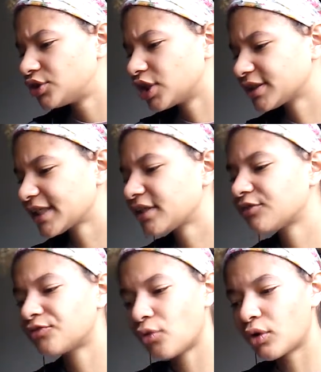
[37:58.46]
Just like the
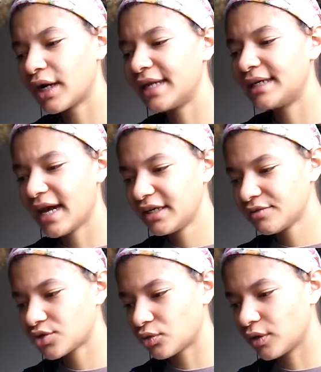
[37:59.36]
Four and Nine
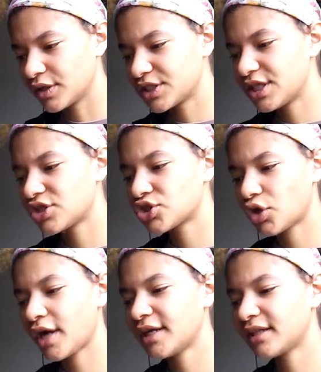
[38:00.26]
of Swords, he is
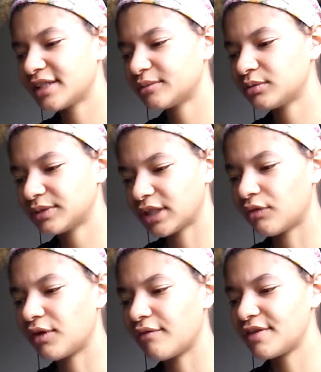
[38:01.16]
trying to cleanse
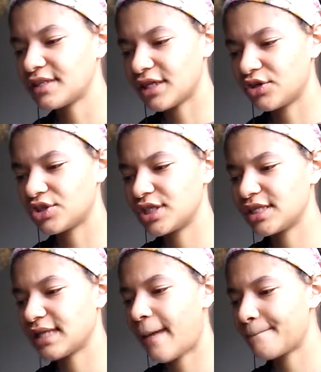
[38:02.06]
himself of these
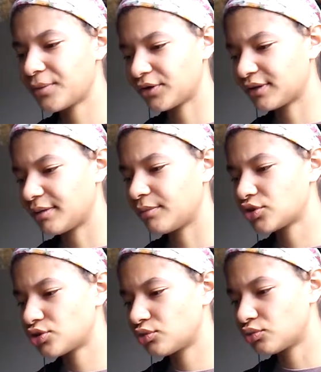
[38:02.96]
energies and put them
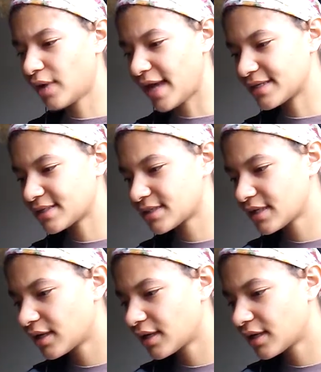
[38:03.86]
to rest.